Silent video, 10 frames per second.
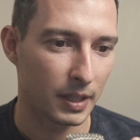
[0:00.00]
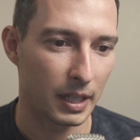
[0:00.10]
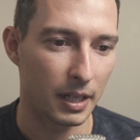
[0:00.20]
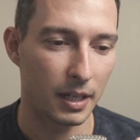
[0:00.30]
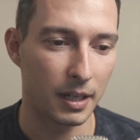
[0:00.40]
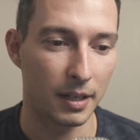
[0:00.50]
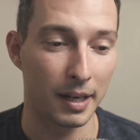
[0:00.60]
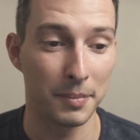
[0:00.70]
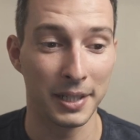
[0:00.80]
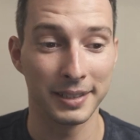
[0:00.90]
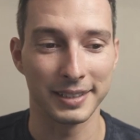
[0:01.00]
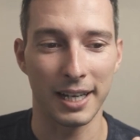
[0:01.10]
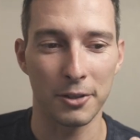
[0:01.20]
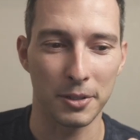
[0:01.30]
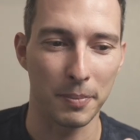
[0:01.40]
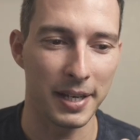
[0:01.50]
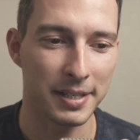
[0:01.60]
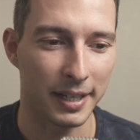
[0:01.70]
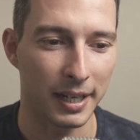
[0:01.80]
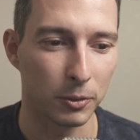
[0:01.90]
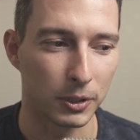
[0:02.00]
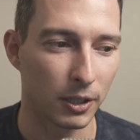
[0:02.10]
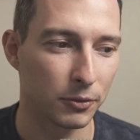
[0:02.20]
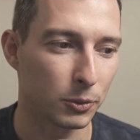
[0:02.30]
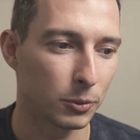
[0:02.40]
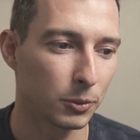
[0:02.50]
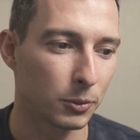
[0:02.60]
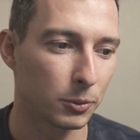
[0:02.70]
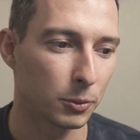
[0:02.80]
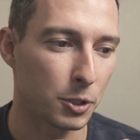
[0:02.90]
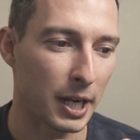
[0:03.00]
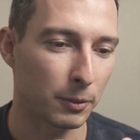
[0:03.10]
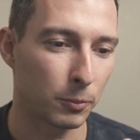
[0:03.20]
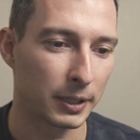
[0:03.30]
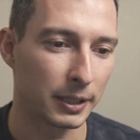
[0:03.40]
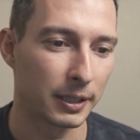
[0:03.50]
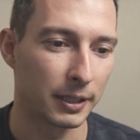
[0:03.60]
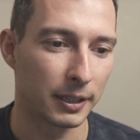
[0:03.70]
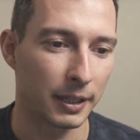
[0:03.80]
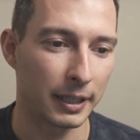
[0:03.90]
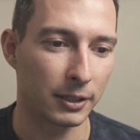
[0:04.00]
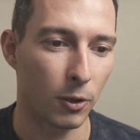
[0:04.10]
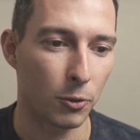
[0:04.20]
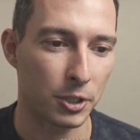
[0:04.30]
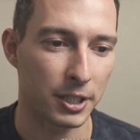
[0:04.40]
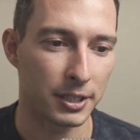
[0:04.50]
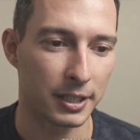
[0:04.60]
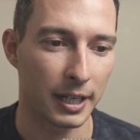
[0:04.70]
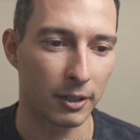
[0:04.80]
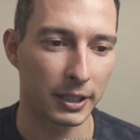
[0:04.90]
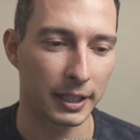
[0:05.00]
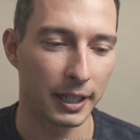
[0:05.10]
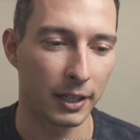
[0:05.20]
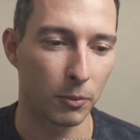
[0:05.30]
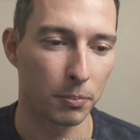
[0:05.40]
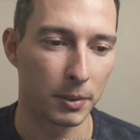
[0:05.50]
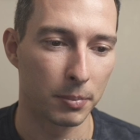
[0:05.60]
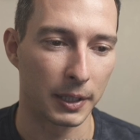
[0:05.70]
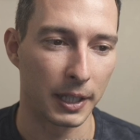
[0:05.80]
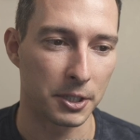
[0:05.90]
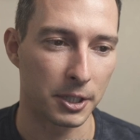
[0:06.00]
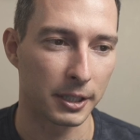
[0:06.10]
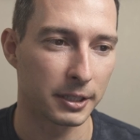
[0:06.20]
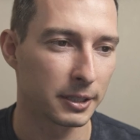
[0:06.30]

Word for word: Uh, I mean, sounds amazing. I would love to to chat with the head coach and see how they can help me potentially.